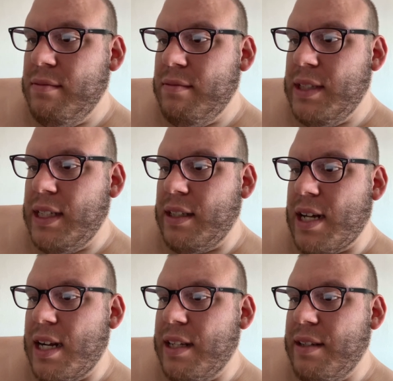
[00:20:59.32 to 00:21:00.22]
Yeah, a
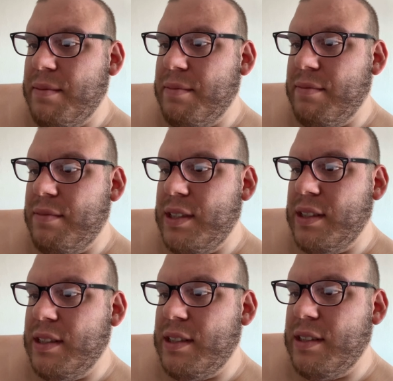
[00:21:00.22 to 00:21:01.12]
lot of them
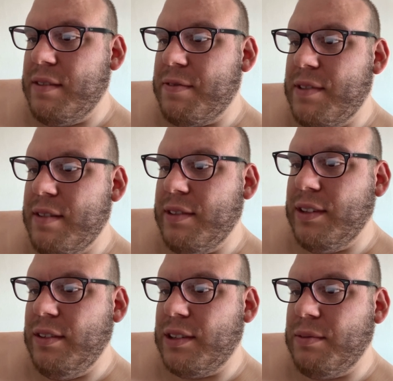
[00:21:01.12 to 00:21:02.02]
didn't get enough
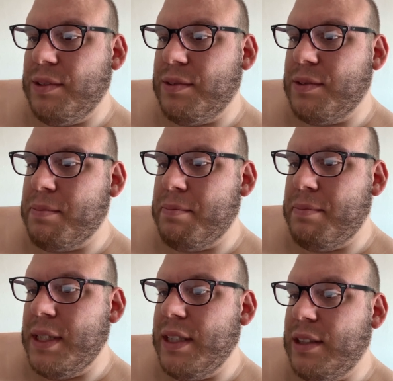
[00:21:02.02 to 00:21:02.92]
evolution, which was a
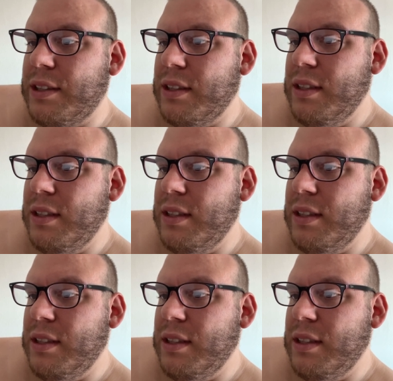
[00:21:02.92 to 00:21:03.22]
bitch.